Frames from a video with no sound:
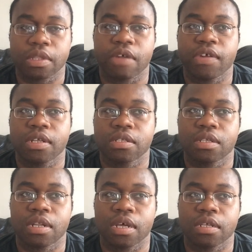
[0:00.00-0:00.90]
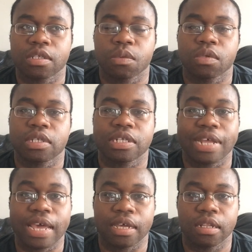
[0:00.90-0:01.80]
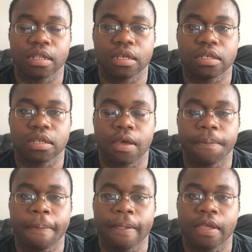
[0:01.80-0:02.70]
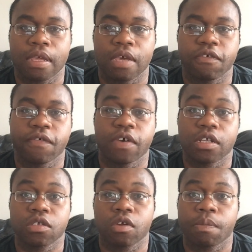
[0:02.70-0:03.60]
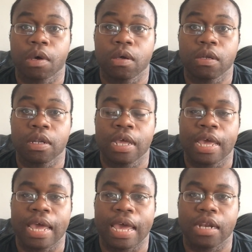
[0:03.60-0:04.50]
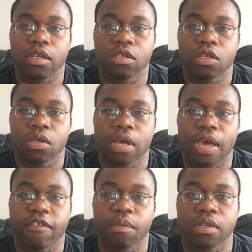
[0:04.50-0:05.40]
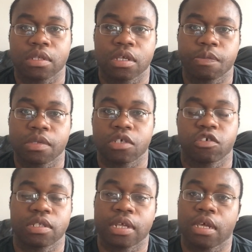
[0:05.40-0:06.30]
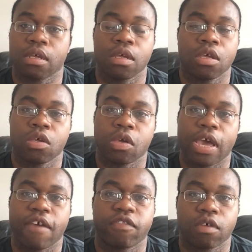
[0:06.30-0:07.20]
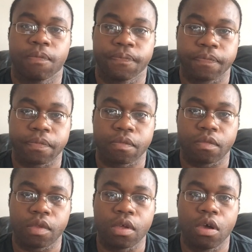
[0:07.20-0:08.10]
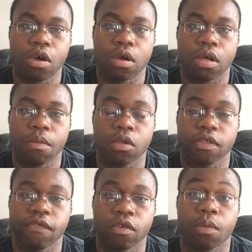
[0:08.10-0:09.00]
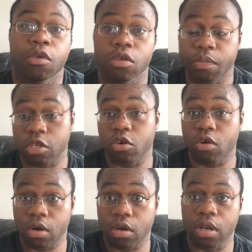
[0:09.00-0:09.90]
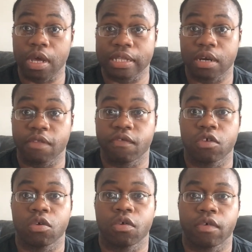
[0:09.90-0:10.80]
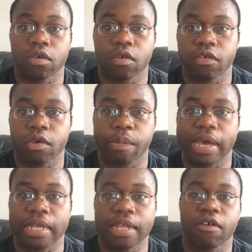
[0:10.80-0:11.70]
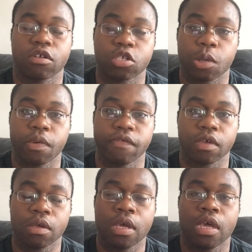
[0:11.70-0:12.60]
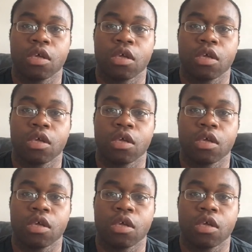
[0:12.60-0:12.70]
But there is like a small snag in this. If you're fighting your opponent and you do have them in a certain position, say you have them on the floor, but you're lying down on the floor, you're on your back, and they're on top of you.